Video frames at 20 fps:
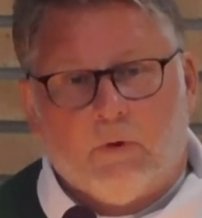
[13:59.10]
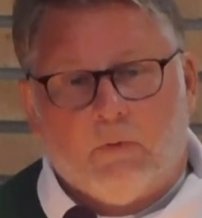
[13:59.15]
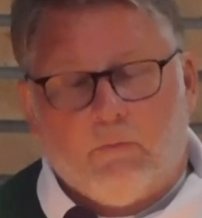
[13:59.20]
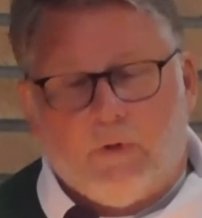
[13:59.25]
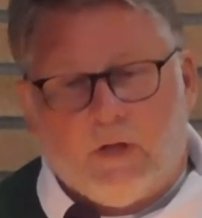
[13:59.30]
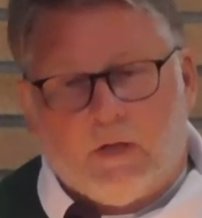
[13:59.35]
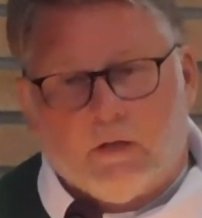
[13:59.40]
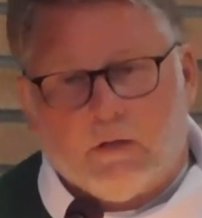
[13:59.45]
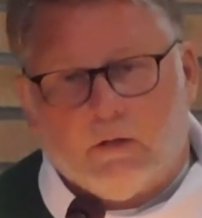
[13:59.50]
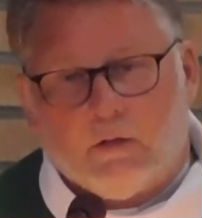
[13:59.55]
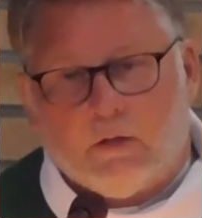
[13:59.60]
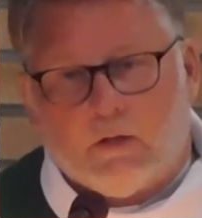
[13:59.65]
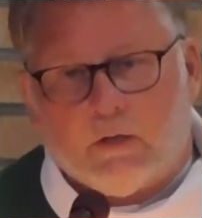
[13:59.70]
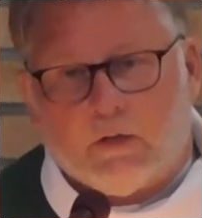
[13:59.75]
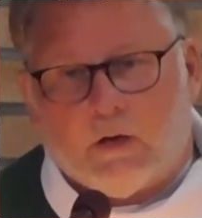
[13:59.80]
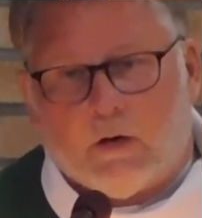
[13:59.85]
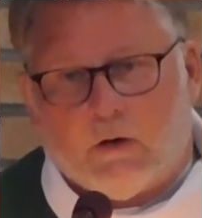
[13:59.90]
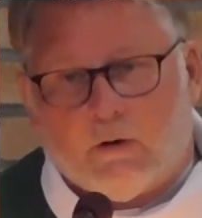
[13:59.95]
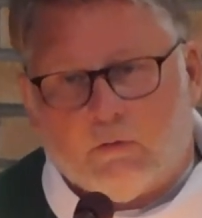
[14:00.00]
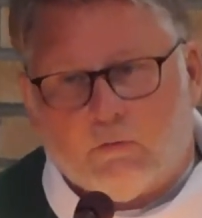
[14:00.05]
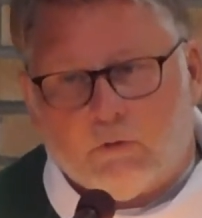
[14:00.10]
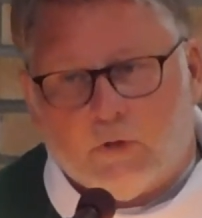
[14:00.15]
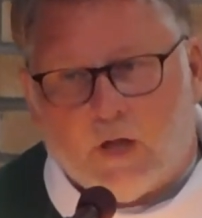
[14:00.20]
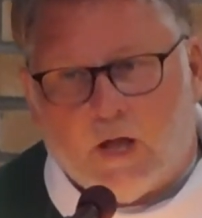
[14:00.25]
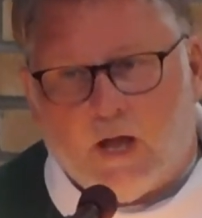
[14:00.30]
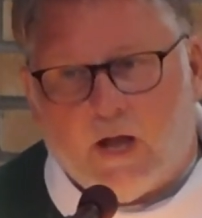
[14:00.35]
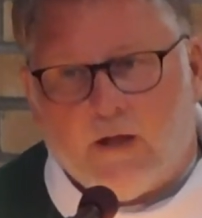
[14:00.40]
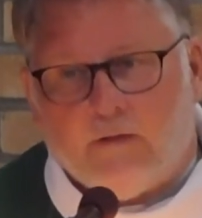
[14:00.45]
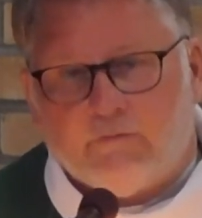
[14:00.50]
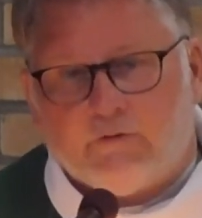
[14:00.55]
But we can look at our own
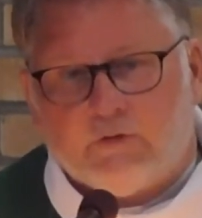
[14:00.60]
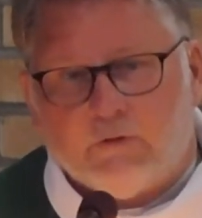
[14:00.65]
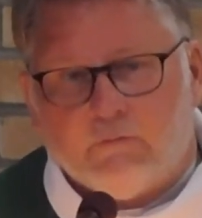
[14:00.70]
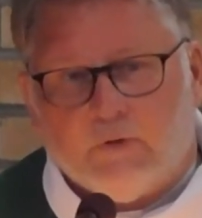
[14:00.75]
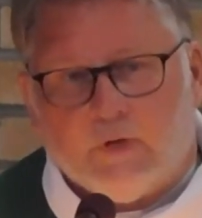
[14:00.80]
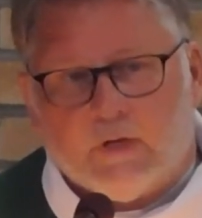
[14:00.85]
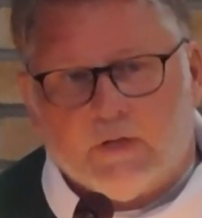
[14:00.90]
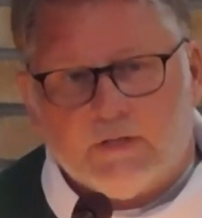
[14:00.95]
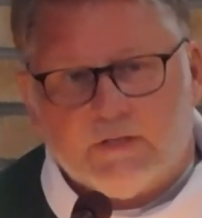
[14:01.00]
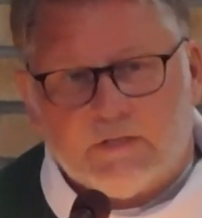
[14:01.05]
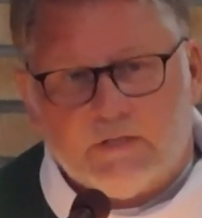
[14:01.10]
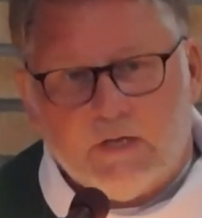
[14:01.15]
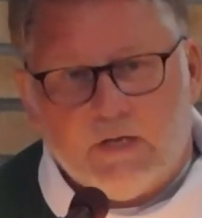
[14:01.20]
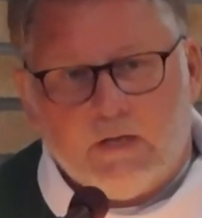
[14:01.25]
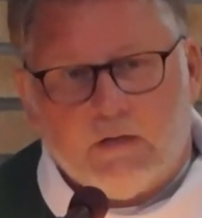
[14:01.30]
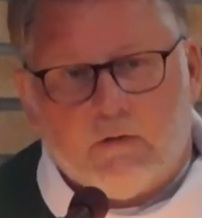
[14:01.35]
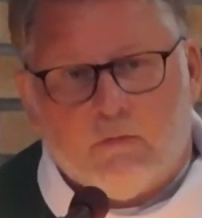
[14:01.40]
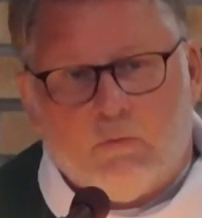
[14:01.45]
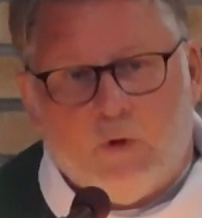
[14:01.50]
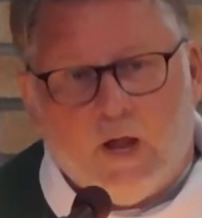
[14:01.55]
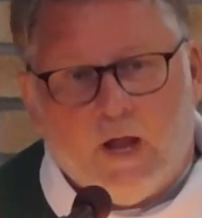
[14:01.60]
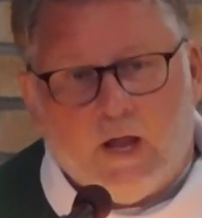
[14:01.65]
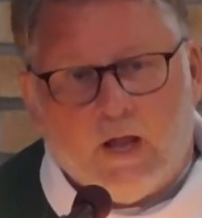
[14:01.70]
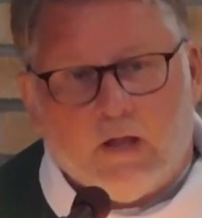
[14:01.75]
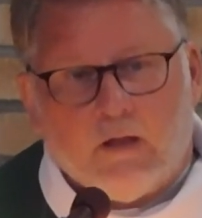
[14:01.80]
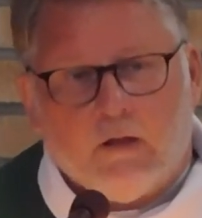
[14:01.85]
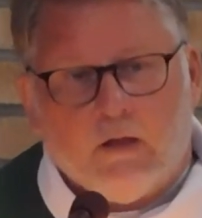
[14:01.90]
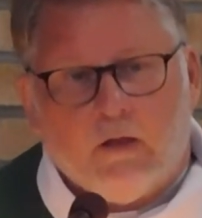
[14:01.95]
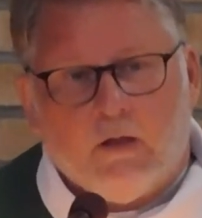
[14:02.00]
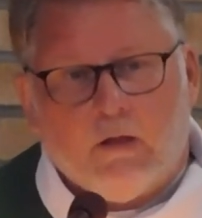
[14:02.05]
lives and we can see the
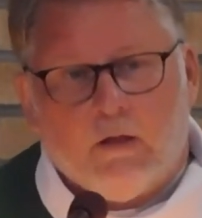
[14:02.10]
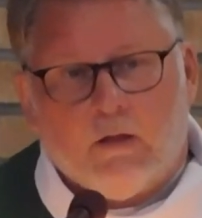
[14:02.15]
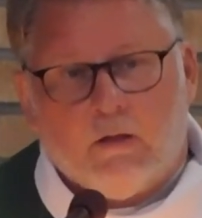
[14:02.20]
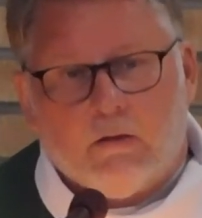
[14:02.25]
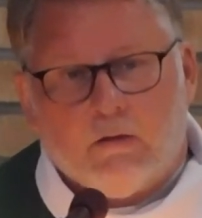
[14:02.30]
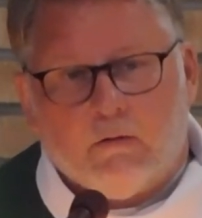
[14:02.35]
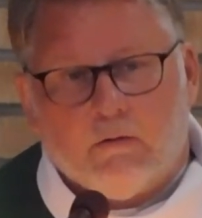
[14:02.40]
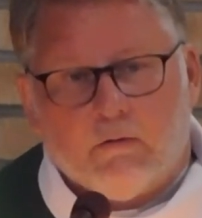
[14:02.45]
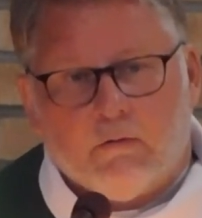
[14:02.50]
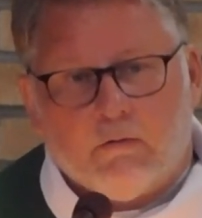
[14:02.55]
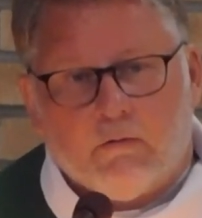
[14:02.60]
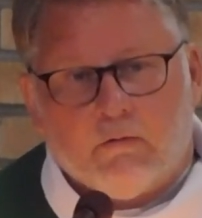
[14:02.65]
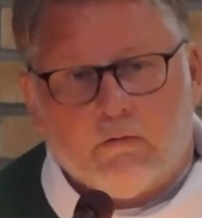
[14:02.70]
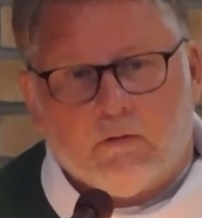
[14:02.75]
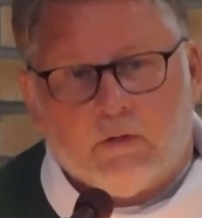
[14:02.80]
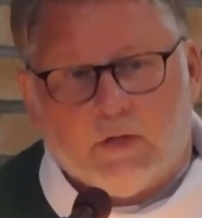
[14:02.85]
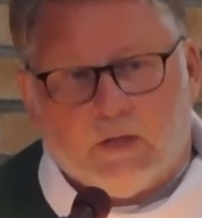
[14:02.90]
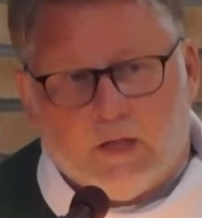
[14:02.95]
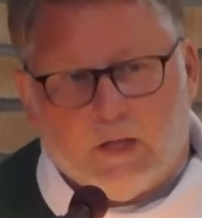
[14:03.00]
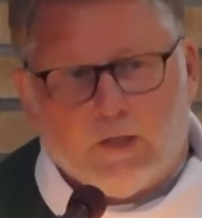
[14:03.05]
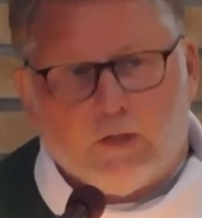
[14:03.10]
way the